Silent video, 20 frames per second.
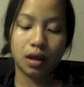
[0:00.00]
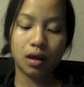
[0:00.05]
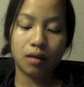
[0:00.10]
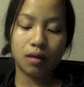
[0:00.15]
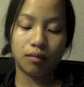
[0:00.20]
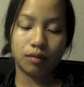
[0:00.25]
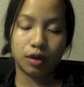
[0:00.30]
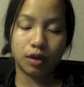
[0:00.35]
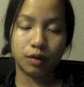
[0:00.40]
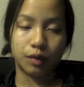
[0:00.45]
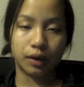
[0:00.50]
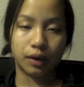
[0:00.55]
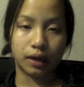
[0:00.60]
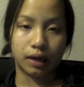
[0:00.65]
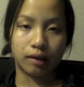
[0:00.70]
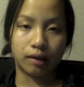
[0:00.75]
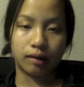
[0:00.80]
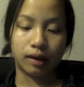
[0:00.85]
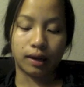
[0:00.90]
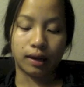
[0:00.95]

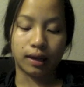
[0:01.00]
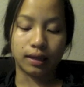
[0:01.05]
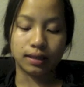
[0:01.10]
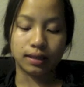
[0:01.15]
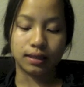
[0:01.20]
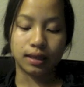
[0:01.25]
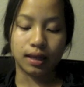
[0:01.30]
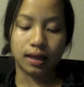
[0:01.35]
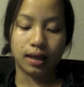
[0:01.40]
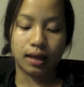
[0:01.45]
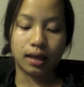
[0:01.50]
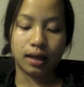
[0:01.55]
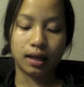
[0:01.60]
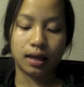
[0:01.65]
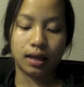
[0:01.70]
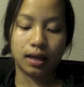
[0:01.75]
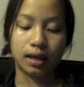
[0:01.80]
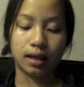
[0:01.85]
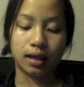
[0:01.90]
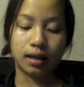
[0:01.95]
pre-workout, like I said,
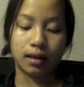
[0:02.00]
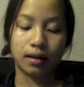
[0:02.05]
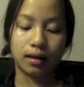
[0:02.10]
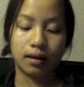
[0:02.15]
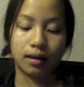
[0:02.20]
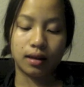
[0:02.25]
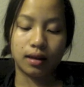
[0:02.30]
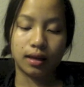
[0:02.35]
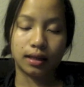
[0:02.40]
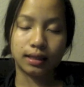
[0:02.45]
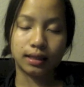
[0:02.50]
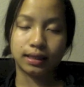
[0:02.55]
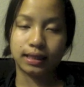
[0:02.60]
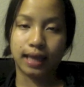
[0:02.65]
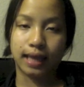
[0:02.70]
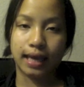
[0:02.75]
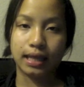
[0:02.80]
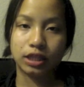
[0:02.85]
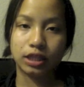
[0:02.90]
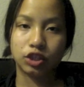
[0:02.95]
it
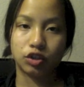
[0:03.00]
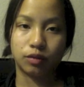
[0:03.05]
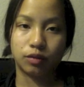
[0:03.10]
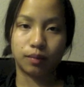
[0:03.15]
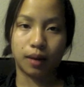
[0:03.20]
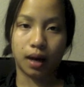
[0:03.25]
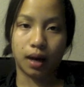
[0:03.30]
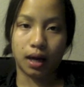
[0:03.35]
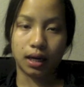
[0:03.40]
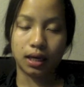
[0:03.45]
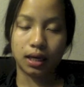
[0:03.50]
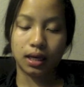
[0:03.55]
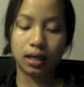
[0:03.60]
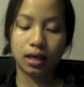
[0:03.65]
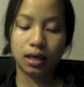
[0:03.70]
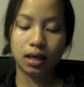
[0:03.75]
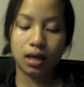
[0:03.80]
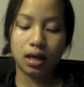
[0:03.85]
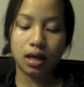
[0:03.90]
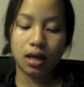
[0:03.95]
excites your body.
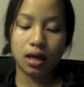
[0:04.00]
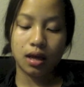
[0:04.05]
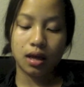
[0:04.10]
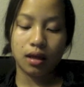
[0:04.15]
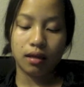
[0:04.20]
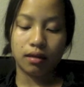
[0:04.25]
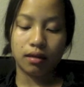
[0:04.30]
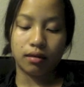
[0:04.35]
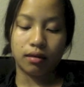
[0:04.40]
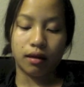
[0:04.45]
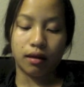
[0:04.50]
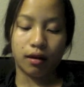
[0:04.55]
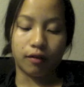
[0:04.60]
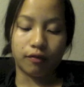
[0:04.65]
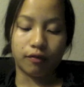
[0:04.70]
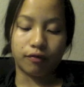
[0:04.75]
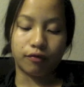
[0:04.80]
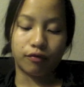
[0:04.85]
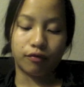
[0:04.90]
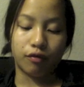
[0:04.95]

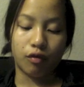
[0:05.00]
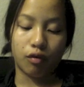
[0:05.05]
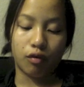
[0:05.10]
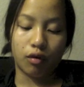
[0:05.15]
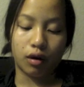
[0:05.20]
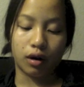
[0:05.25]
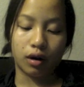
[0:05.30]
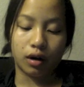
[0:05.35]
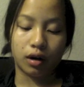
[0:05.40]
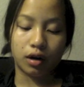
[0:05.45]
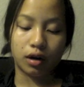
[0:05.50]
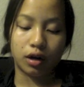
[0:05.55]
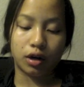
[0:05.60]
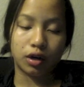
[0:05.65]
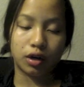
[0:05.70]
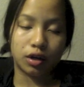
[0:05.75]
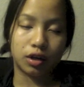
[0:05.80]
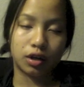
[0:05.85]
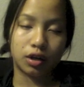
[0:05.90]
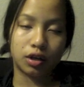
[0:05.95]
Therefore,
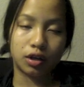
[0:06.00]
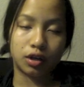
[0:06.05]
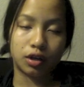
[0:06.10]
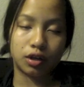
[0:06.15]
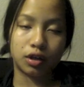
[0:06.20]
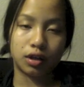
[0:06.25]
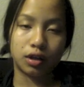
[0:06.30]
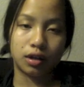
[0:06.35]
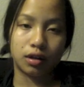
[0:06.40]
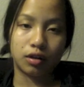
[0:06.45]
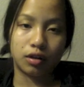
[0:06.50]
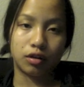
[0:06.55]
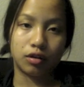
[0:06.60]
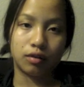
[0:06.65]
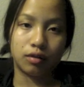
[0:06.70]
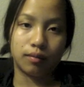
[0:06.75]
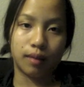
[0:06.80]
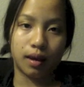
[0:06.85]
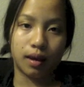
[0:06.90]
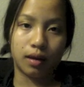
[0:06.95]

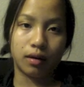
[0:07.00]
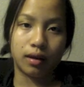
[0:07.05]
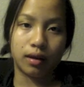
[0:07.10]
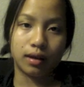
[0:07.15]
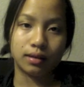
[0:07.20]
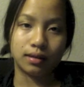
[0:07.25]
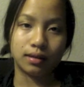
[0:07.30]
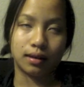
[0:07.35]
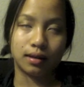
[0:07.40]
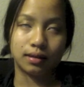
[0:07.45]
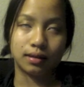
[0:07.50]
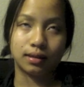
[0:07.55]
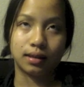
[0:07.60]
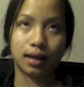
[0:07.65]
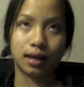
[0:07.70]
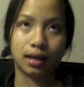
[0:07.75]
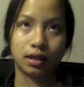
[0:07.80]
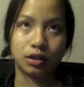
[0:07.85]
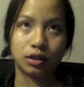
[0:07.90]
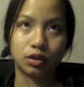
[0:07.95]
glutamate is an
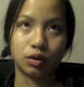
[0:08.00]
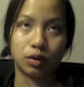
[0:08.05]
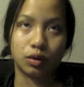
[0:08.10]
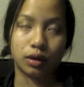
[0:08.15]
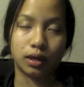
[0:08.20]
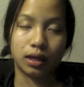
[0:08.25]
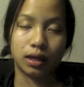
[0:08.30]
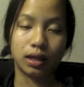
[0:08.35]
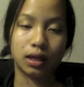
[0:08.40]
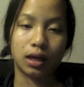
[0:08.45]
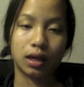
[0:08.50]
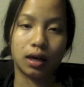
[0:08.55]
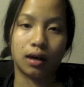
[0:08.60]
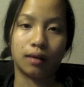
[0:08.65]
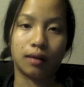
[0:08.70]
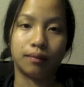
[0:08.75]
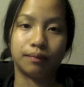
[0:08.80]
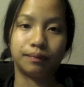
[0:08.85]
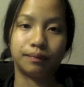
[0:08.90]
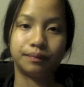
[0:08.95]
excitatory
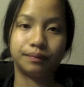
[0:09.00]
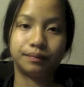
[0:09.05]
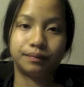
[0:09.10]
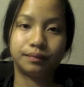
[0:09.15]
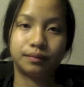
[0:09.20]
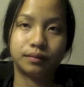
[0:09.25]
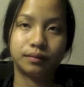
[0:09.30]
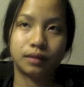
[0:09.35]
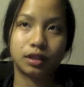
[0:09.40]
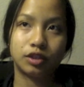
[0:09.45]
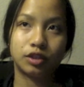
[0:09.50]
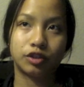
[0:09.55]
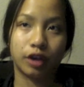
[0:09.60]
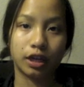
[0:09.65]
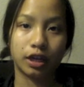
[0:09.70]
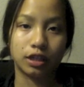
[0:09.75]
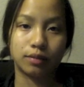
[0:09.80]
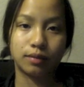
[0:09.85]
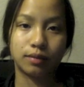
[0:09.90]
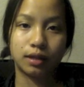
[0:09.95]

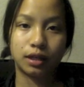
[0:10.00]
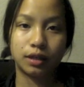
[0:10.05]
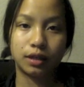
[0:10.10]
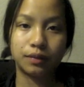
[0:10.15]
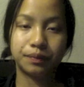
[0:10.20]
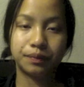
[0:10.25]
transmitter.